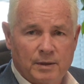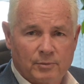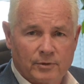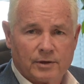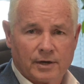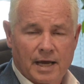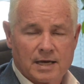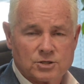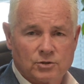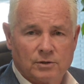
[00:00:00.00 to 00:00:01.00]
people that are going to
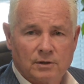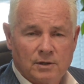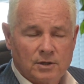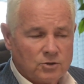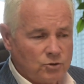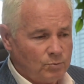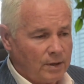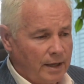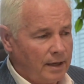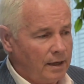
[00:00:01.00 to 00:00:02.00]
ask you to
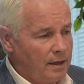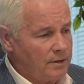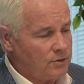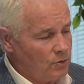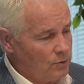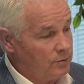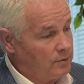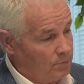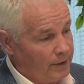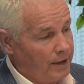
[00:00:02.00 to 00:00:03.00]

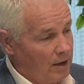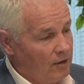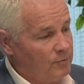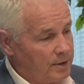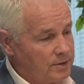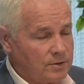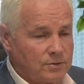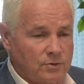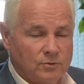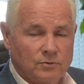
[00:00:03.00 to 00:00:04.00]
play golf, but
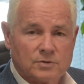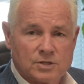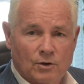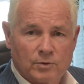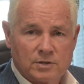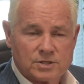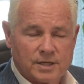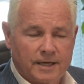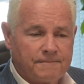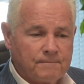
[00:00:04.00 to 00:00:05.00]
to sell real
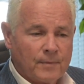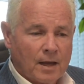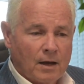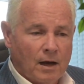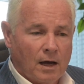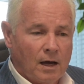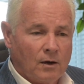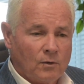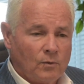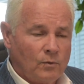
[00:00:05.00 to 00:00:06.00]
estate.
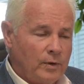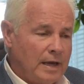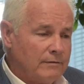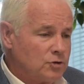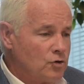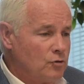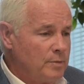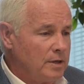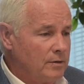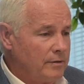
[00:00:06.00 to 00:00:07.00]
We have a
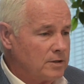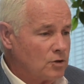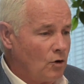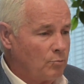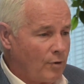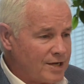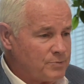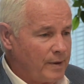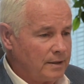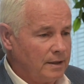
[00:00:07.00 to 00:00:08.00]
term here that's called
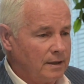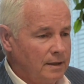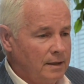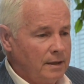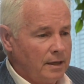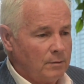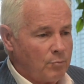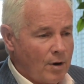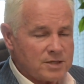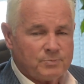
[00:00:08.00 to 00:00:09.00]
prospecting. And
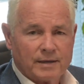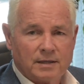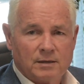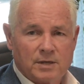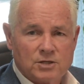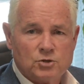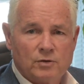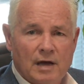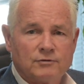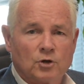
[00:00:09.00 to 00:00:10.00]
prospecting means you
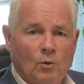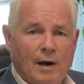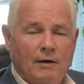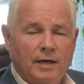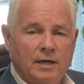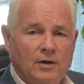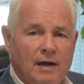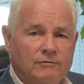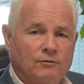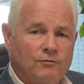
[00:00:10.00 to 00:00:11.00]
have to go out and you
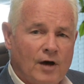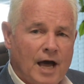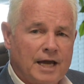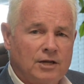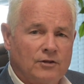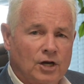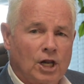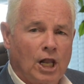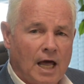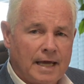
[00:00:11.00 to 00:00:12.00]
have to find the
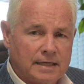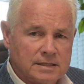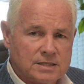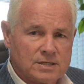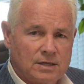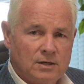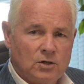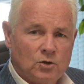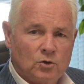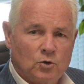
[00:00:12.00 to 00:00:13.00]
clients
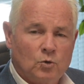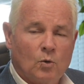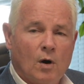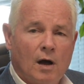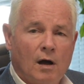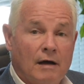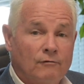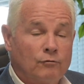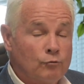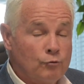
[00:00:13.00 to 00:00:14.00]
who
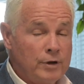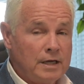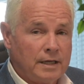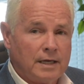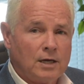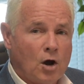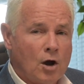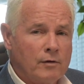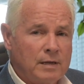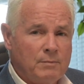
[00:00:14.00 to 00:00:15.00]
have really
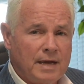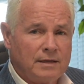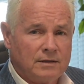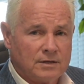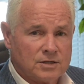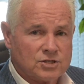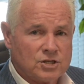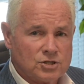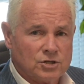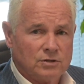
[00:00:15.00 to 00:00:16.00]
already made the
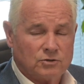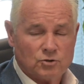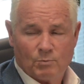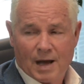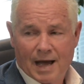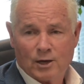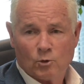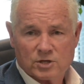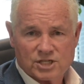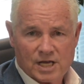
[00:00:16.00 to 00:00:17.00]
decision to buy
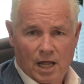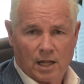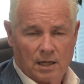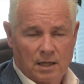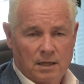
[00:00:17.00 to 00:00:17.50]
or sell.